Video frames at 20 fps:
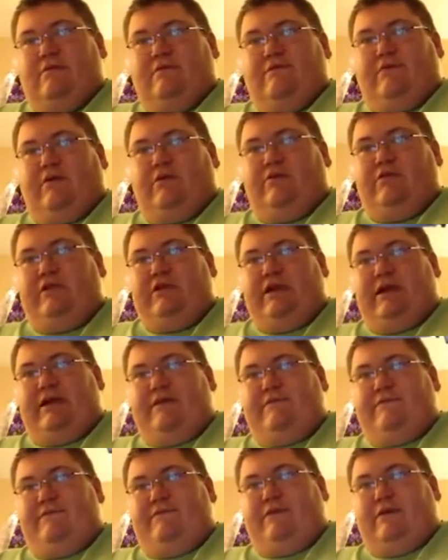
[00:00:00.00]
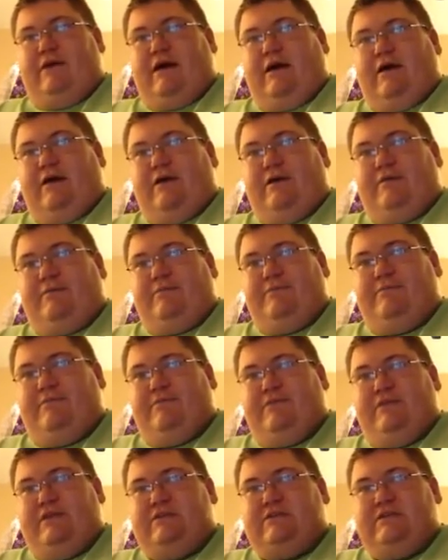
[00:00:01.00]
folding knife.
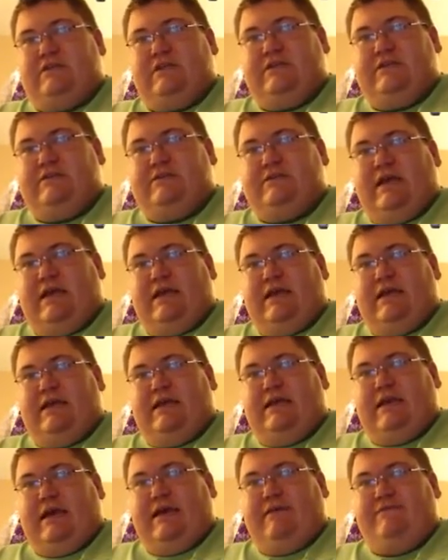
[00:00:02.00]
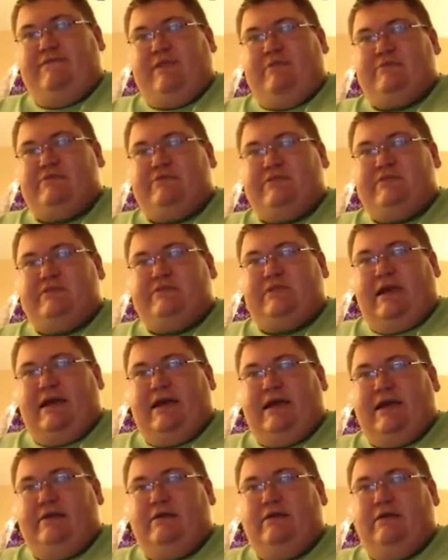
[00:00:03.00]
This is a knife that was
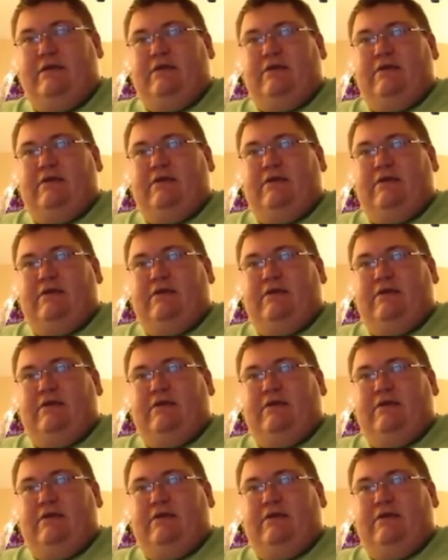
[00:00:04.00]
designed